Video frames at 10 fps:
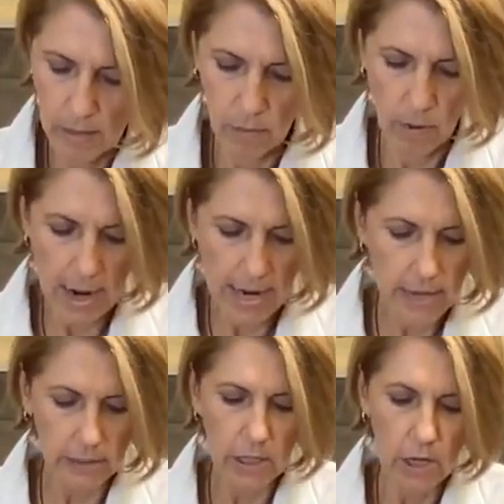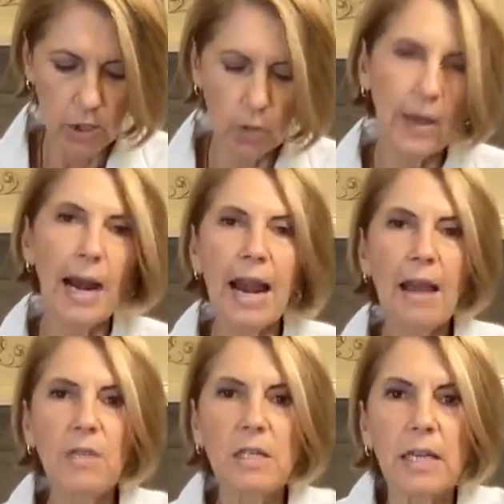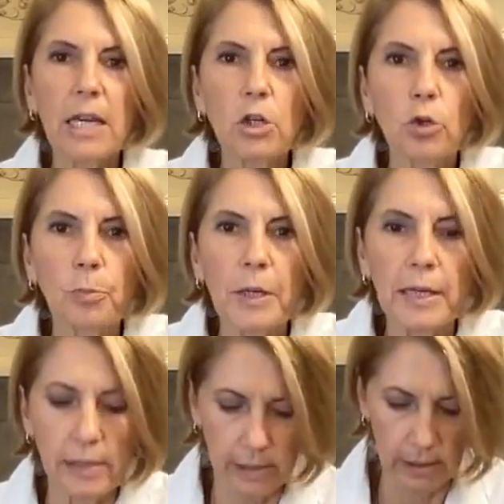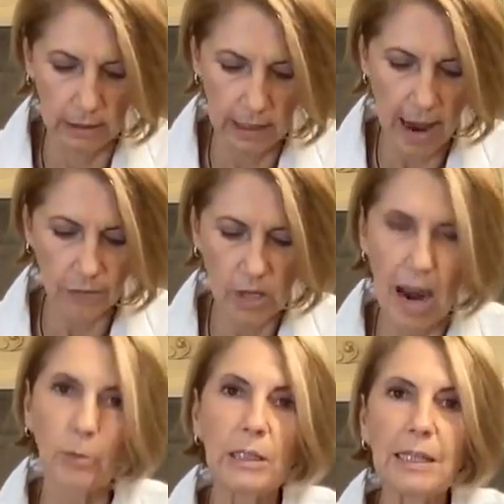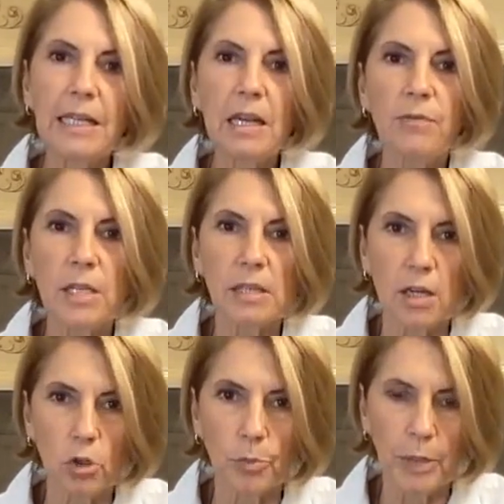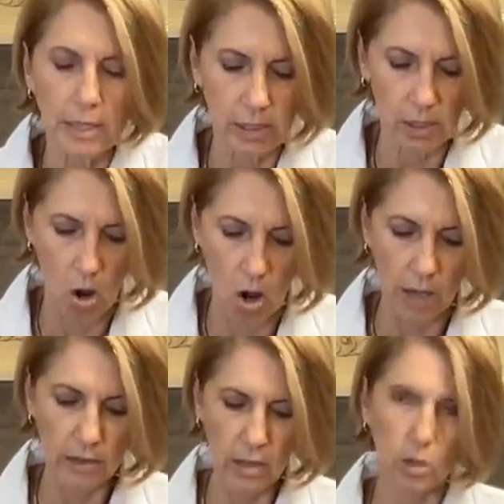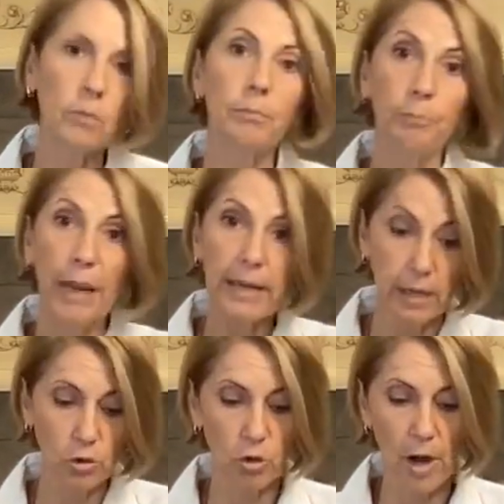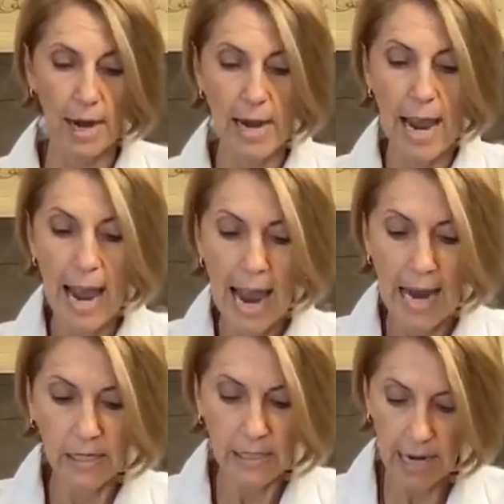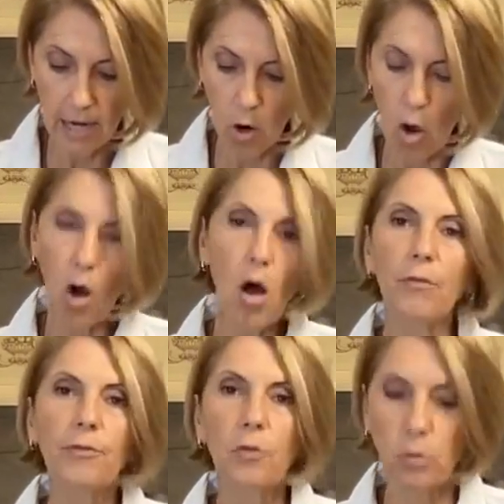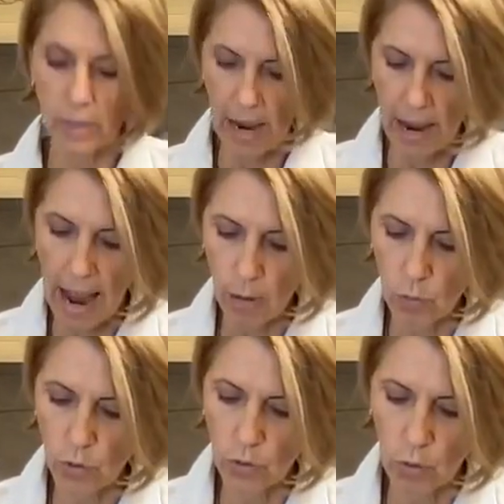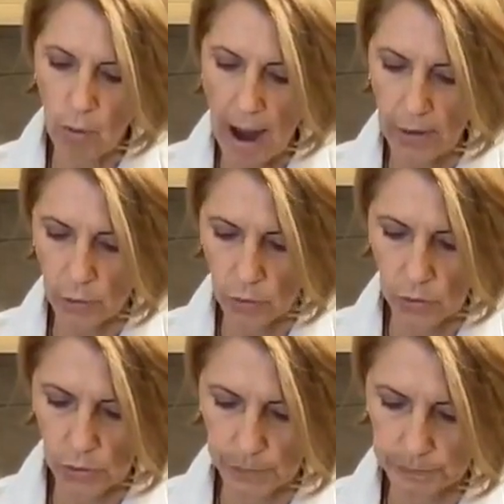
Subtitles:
right? So that I have this inner piece left. I would leave this inner piece on the baking tray and take off those outer crackers.